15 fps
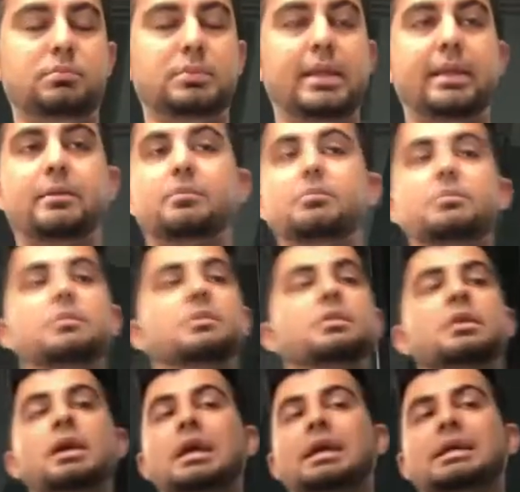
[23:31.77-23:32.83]
like
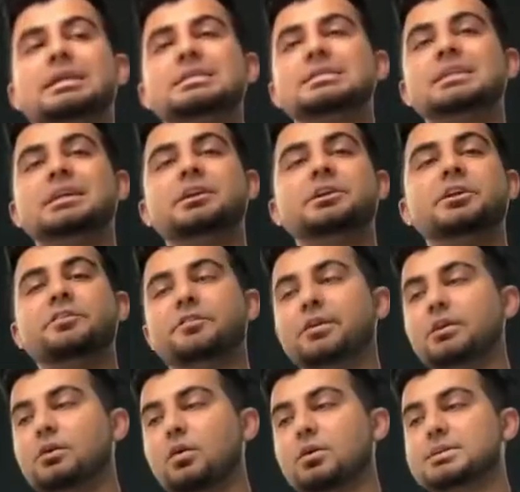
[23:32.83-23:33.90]
consider
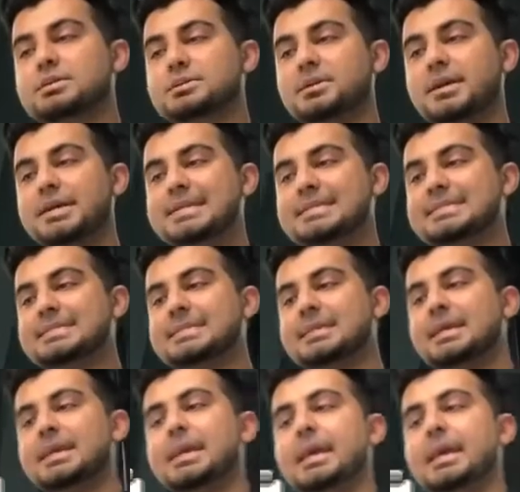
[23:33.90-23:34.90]
different constraints